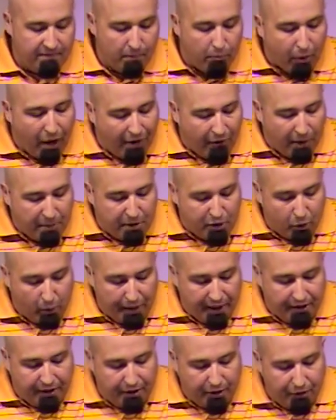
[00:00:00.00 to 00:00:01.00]
Proverbs
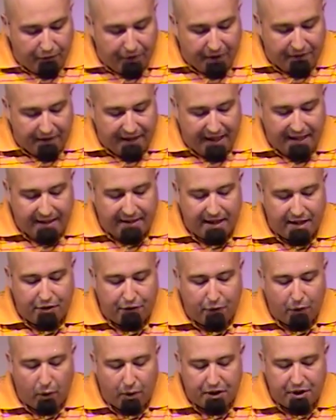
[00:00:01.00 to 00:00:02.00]
22 15 says,
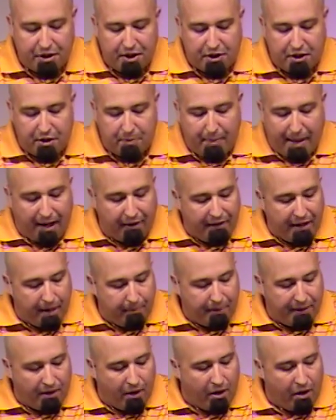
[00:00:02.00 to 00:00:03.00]
Foolishness is bound
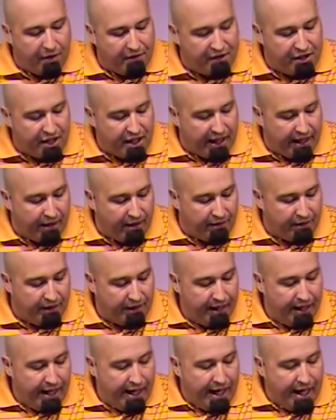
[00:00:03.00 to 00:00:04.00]
up in the heart of the child,
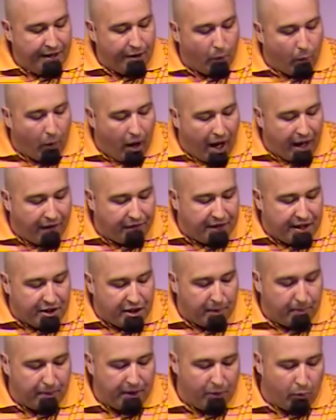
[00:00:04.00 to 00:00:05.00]
and the rod of
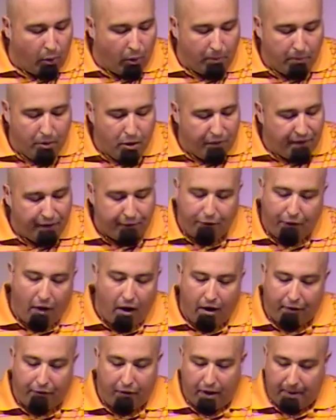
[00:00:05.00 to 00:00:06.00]
discipline will remove it
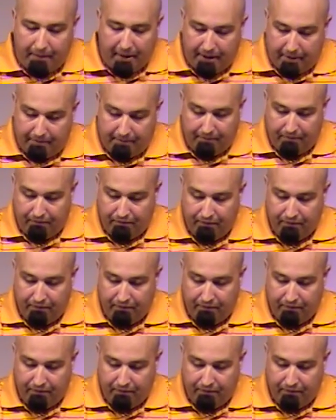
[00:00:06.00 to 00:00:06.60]
far from him.